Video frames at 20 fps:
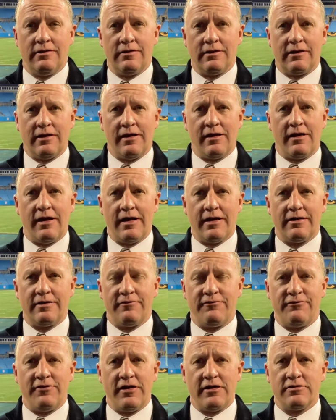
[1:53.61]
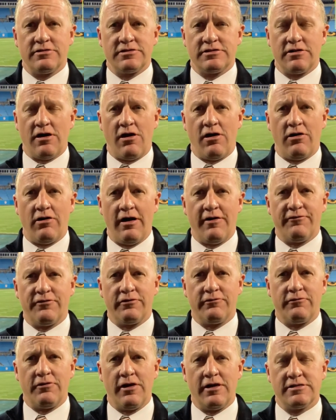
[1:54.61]
the Carolina defenders' all
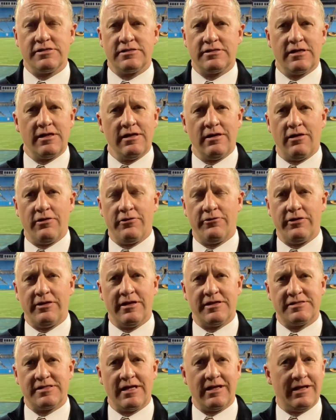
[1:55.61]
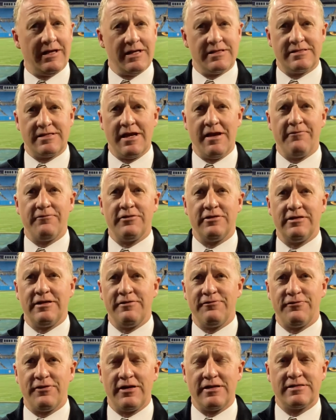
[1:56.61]
effort runs, although he does that against every
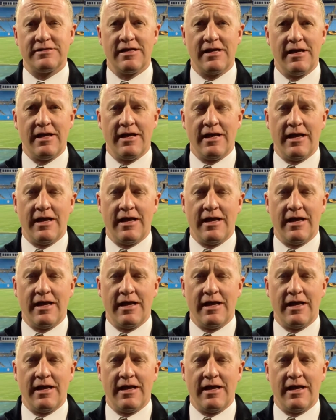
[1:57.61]
defense,